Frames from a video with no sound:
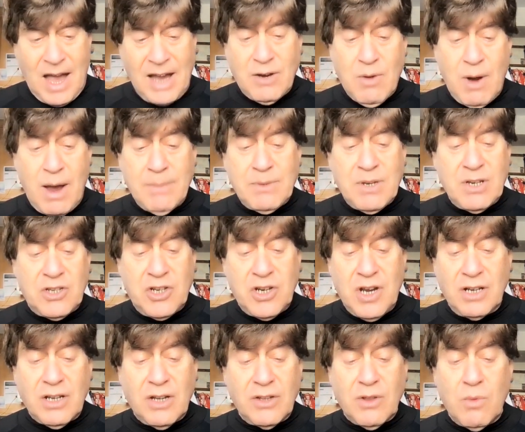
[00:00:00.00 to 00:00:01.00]
I grabbed a
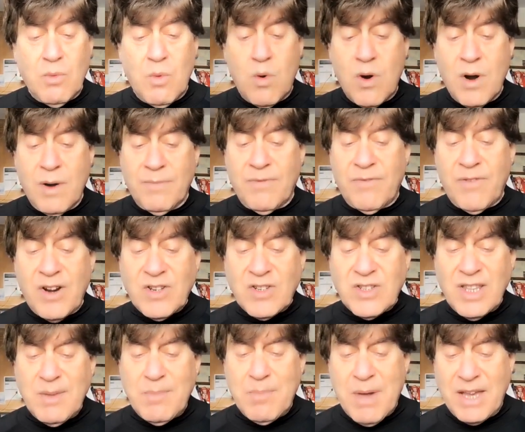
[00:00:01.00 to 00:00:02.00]
chunk of the warm,
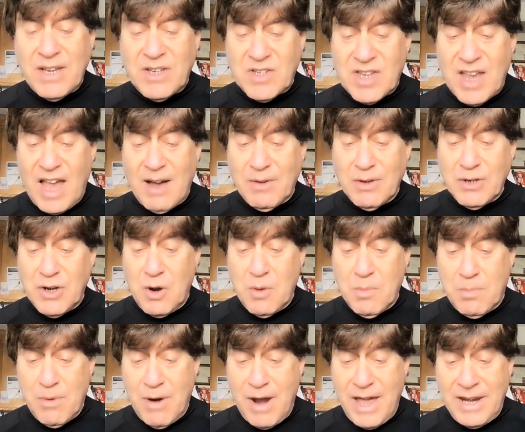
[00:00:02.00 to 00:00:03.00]
freshly baked sourdough
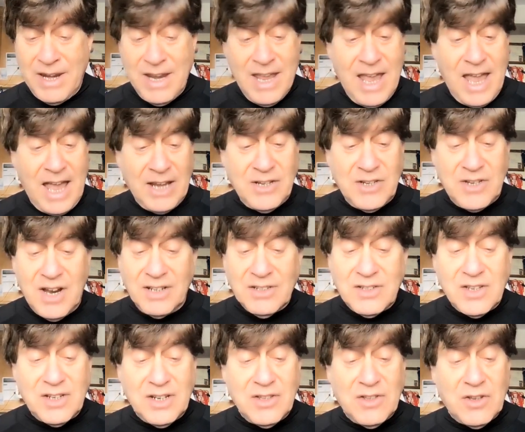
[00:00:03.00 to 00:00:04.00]
bread and
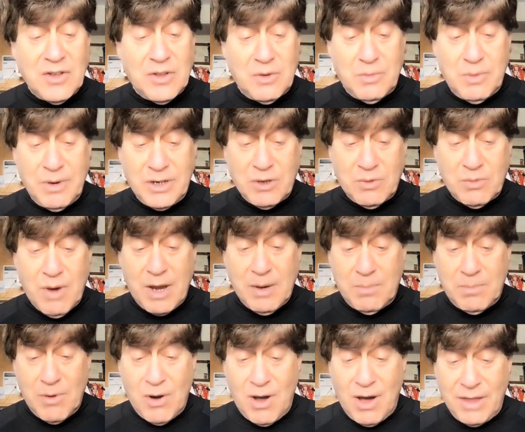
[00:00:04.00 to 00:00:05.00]
dunked it into the rich
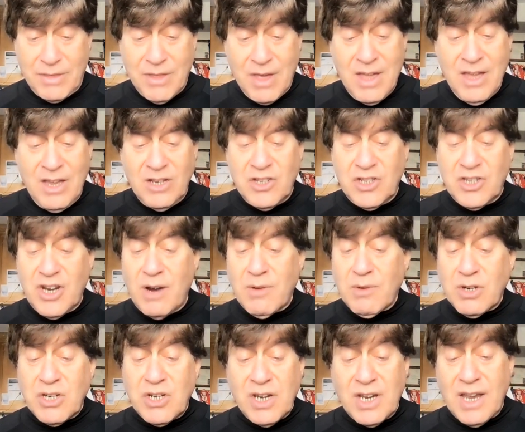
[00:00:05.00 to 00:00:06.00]
red broth
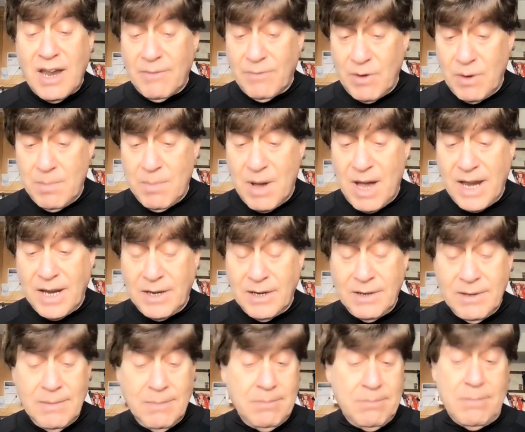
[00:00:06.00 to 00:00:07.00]
cherishing every bite.
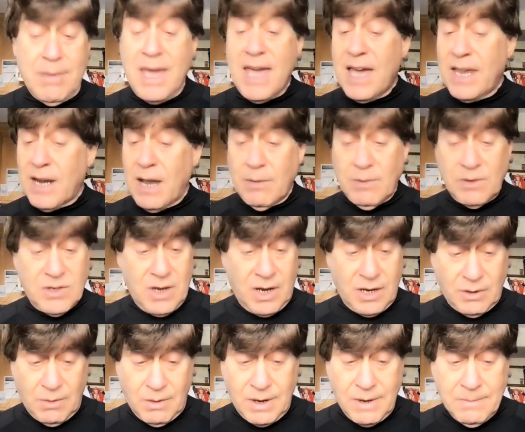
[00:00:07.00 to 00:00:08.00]
Man, I was
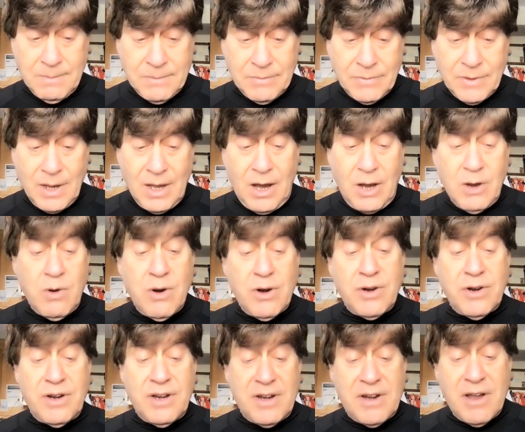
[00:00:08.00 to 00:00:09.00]
hungry. I
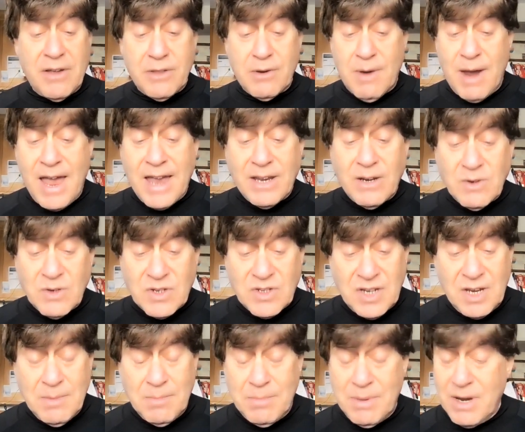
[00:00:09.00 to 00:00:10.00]
ordered another Anchor
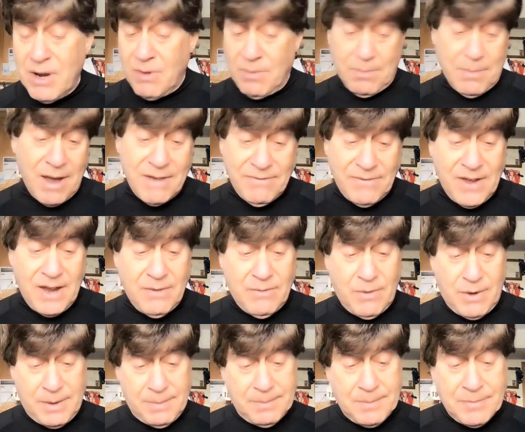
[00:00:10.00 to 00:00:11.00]
Steam beer, my
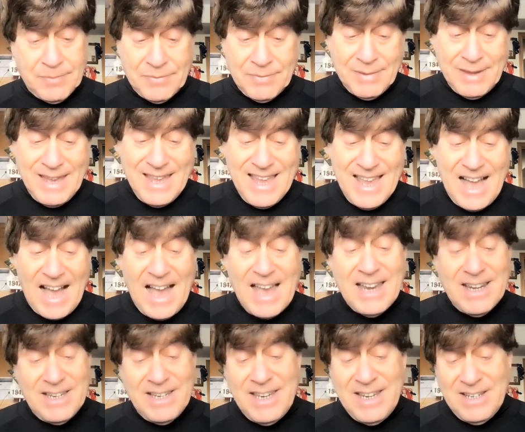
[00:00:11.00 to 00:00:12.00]
favorite. I
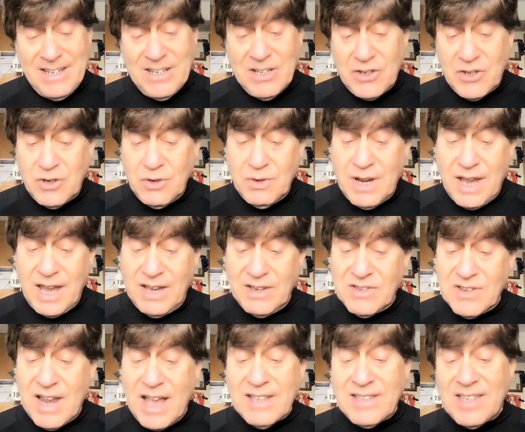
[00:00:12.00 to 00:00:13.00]
hadn't eaten in two
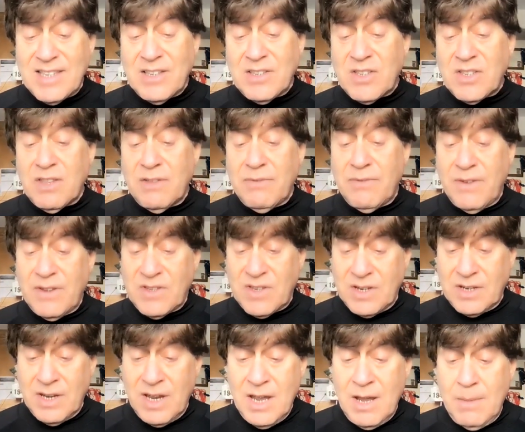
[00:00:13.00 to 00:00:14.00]
days, not since the
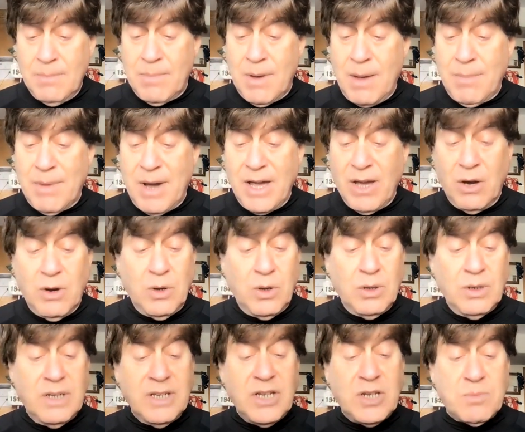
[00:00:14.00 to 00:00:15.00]
visit by my
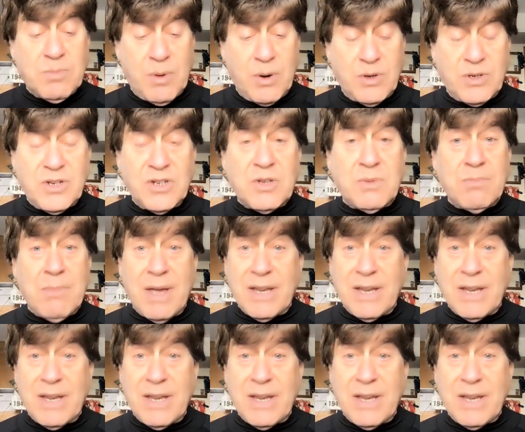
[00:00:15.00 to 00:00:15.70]
old lease purchase